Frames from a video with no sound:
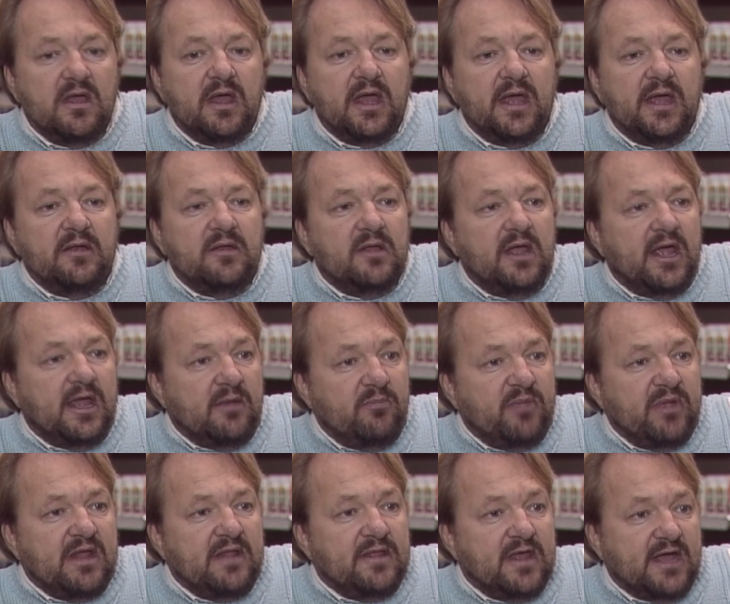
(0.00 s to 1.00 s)
and
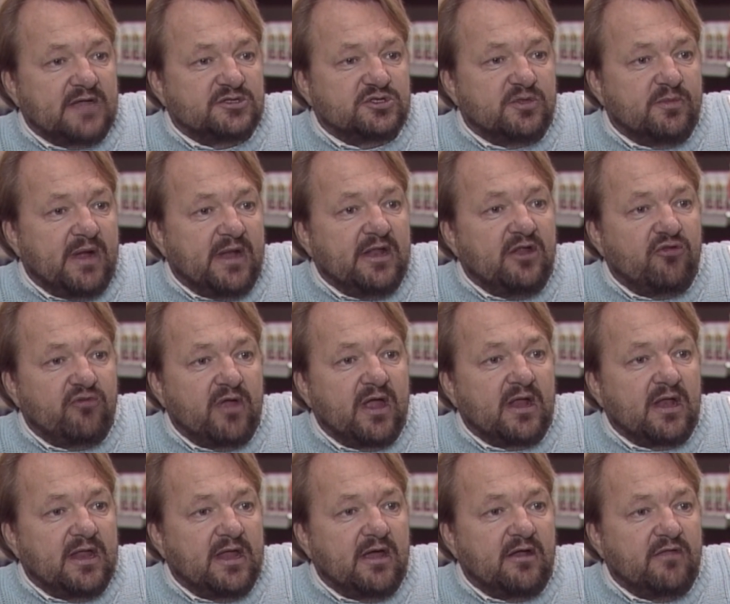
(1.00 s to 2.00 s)
pay the extra money
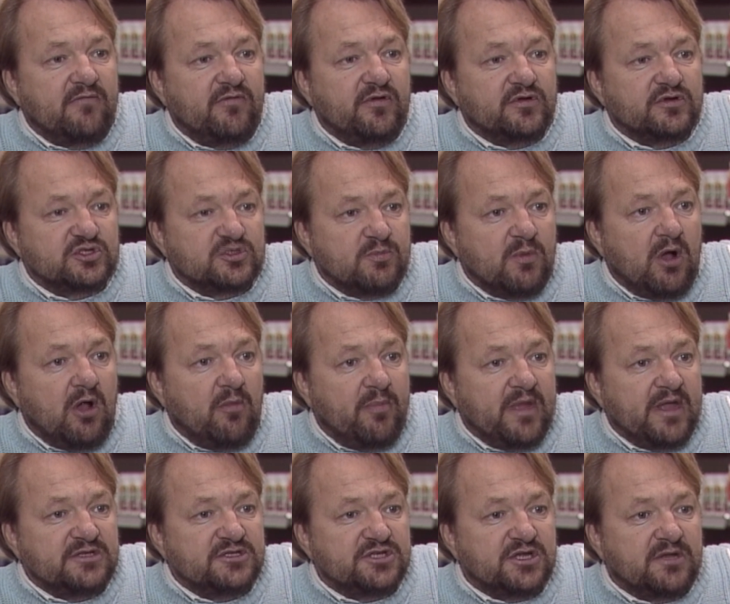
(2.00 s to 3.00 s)
directly out of your small
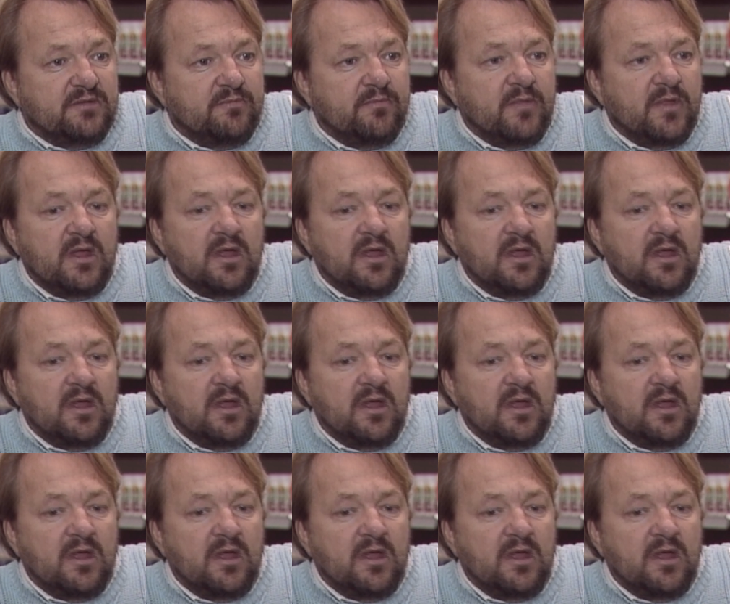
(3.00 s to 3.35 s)
pension.